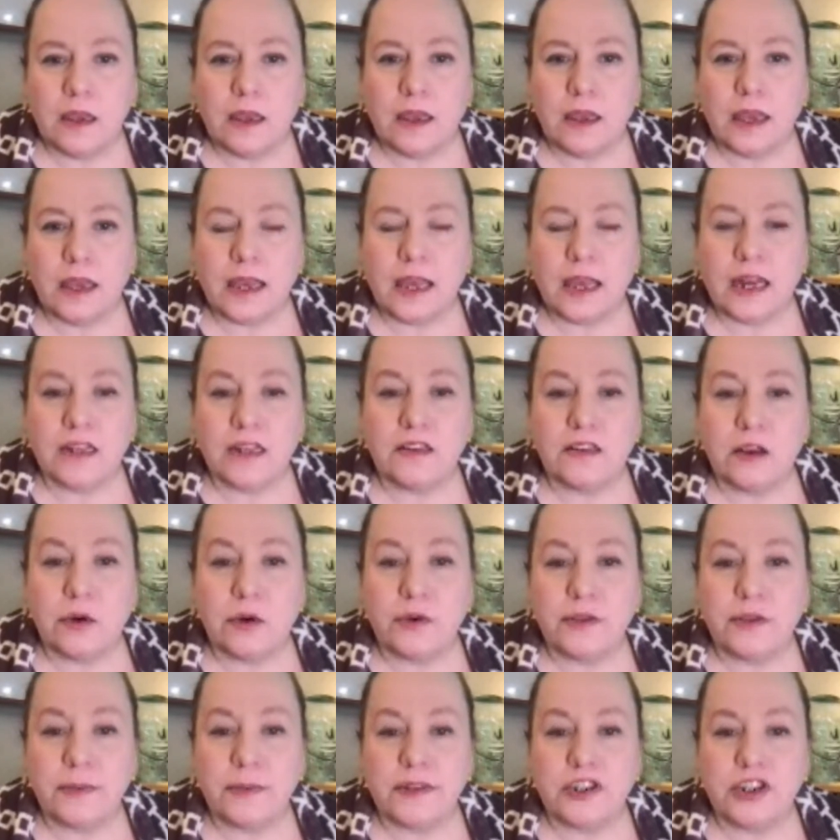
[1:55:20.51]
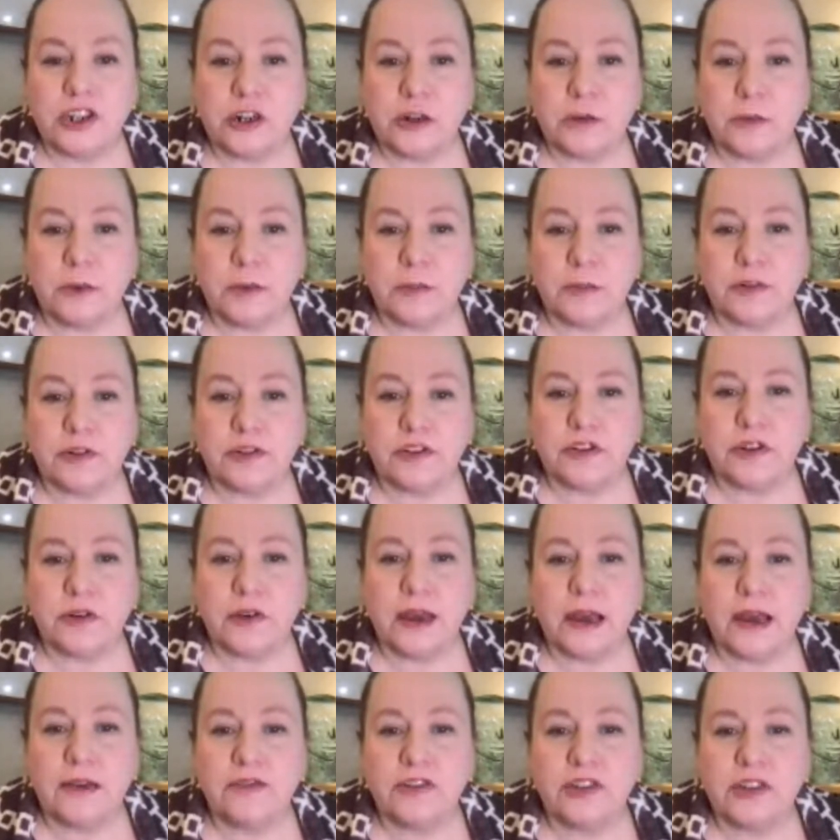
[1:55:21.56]
And as always, my channel members do
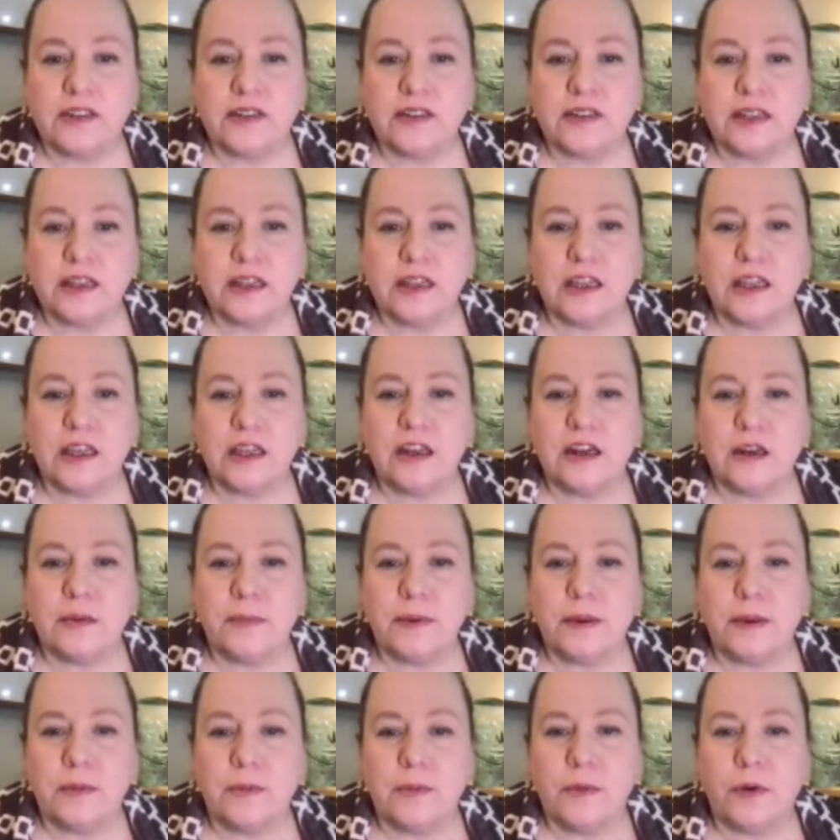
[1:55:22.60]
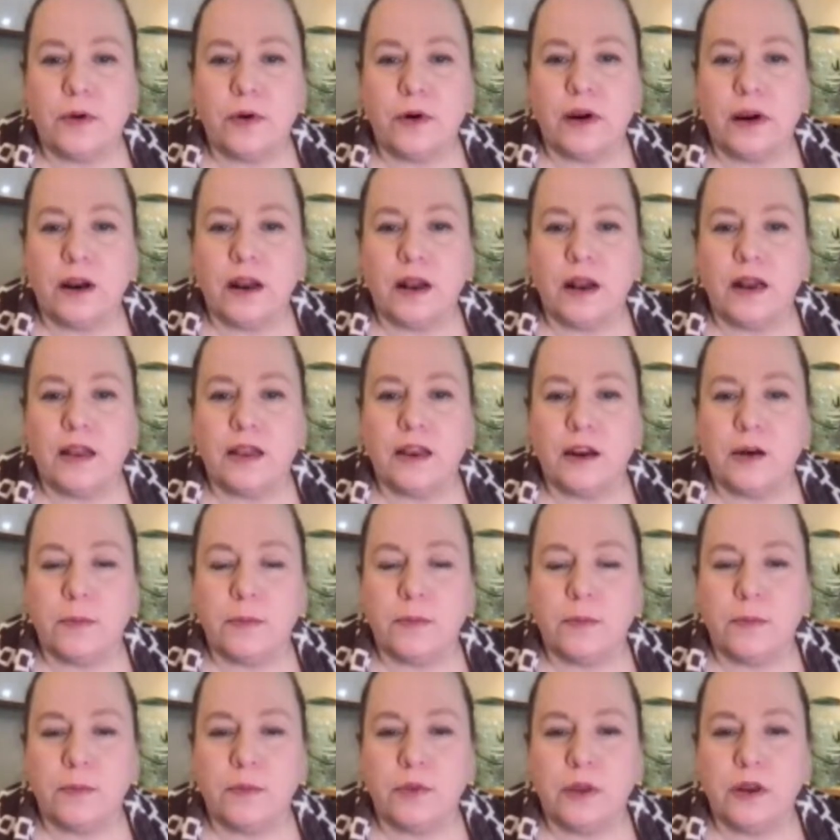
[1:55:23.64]
have just a little bit more. They're
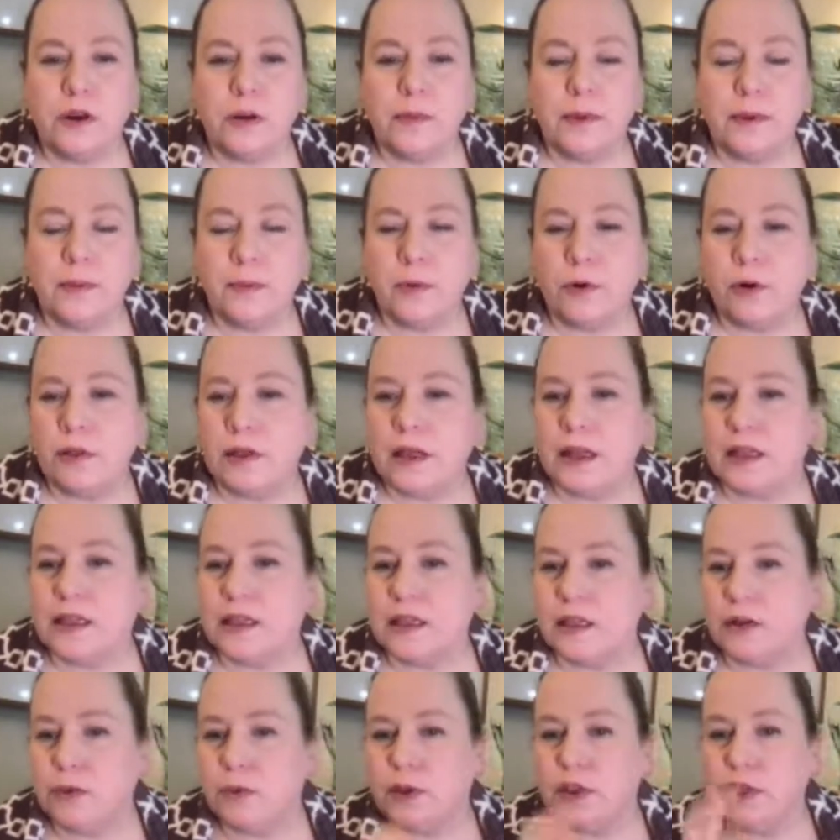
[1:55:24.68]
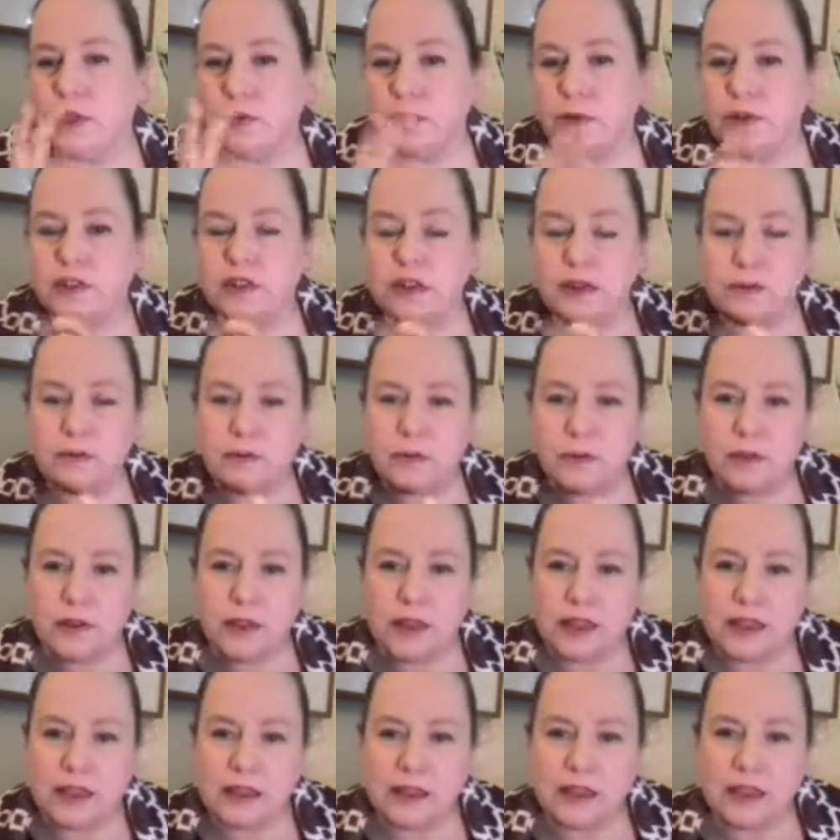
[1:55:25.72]
a little bit more likely to win, 3 times more
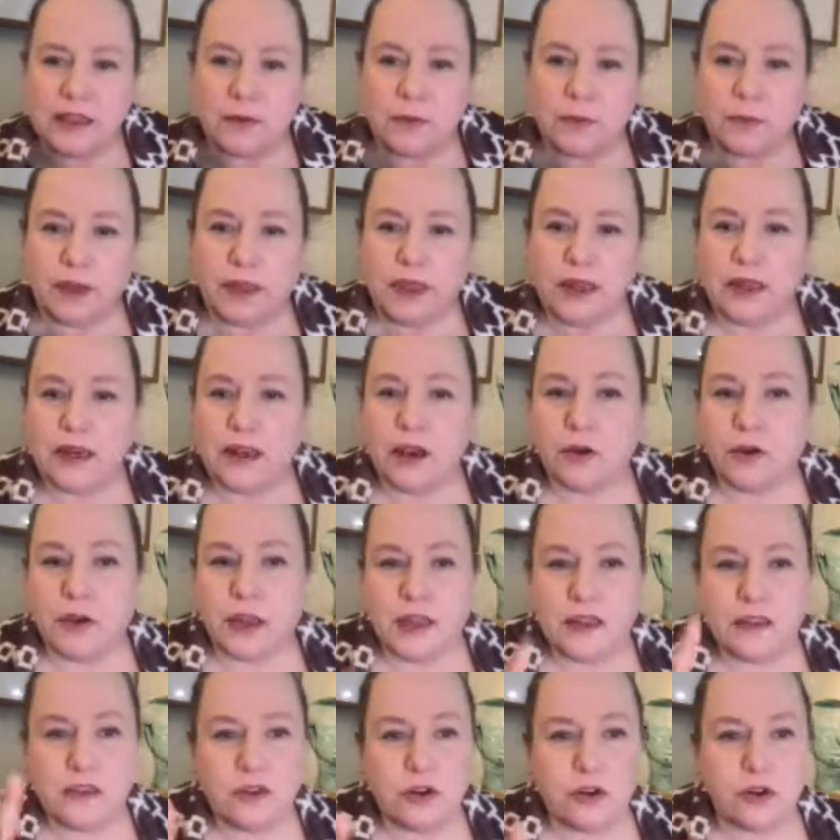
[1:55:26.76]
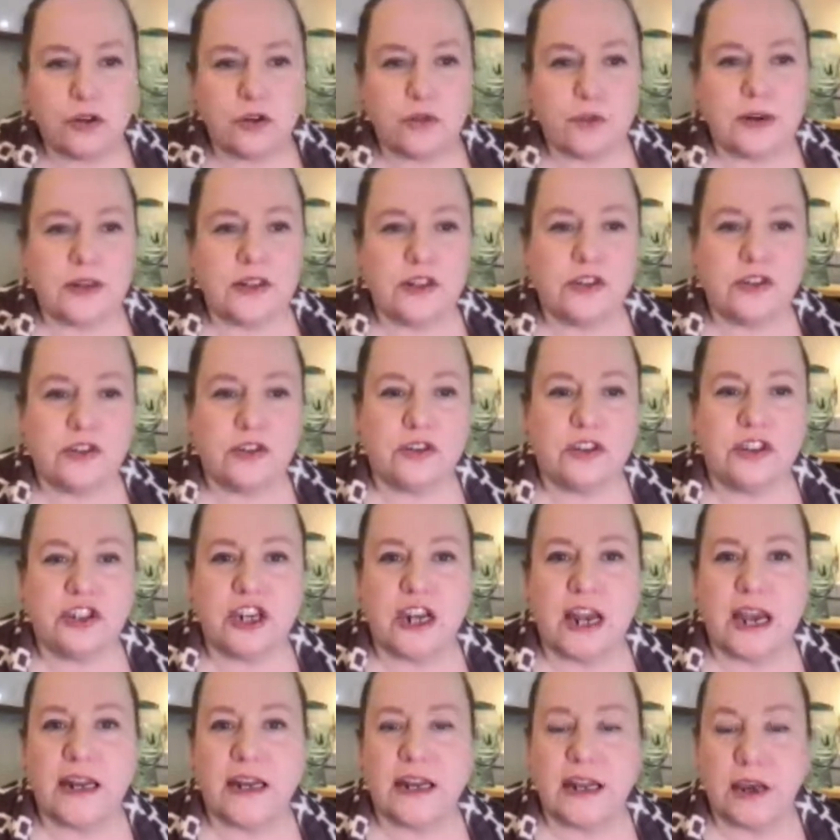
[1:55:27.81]
likely to win. Okay, it's starting to register the
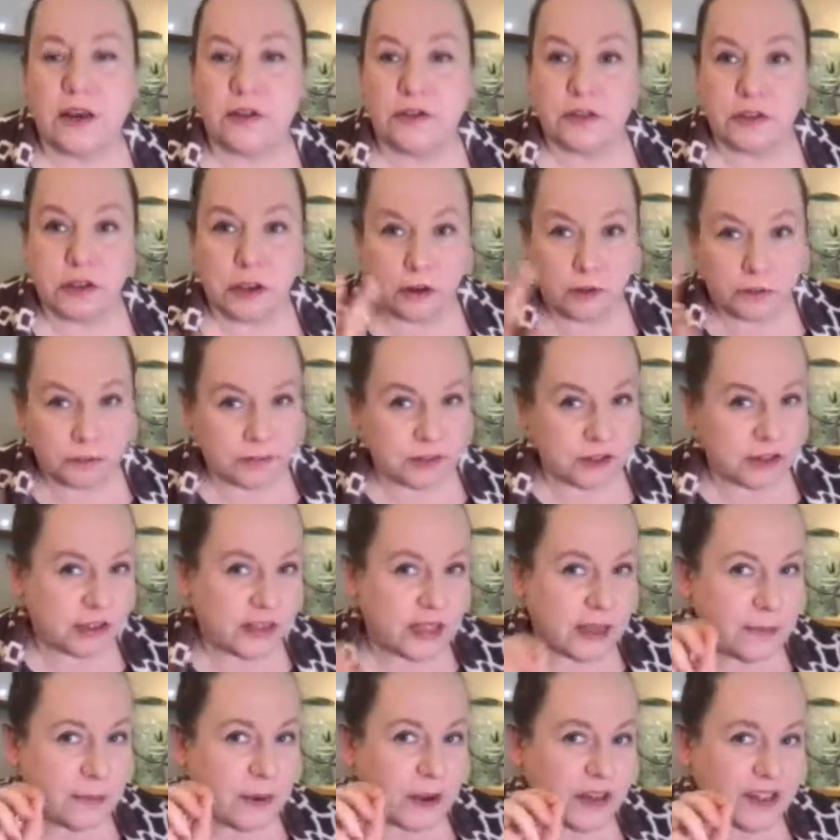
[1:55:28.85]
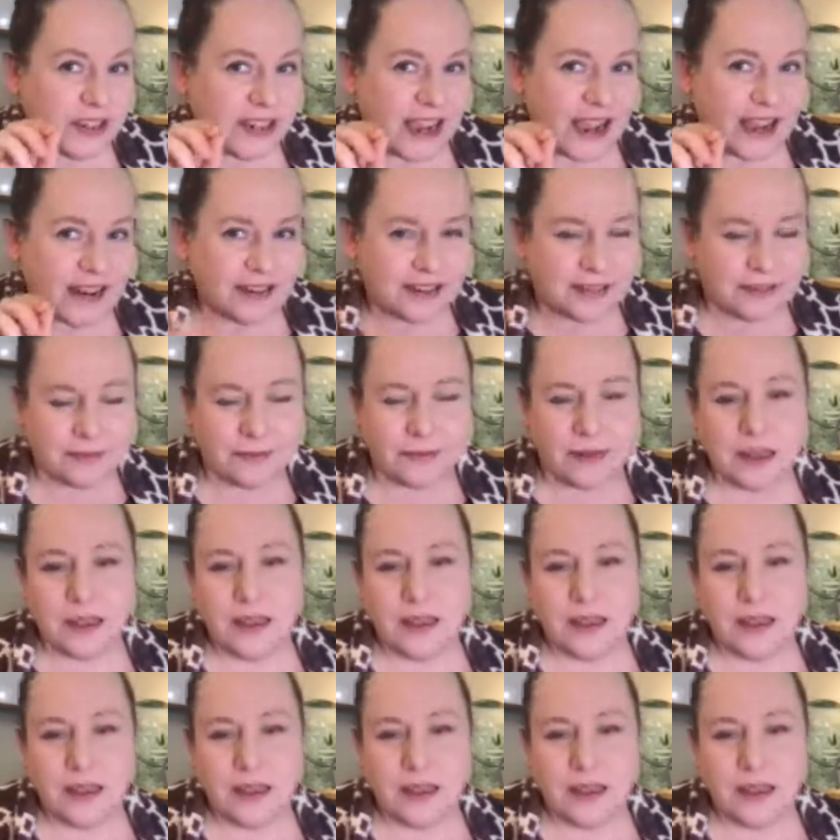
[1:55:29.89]
chat now. So just keep on chatting.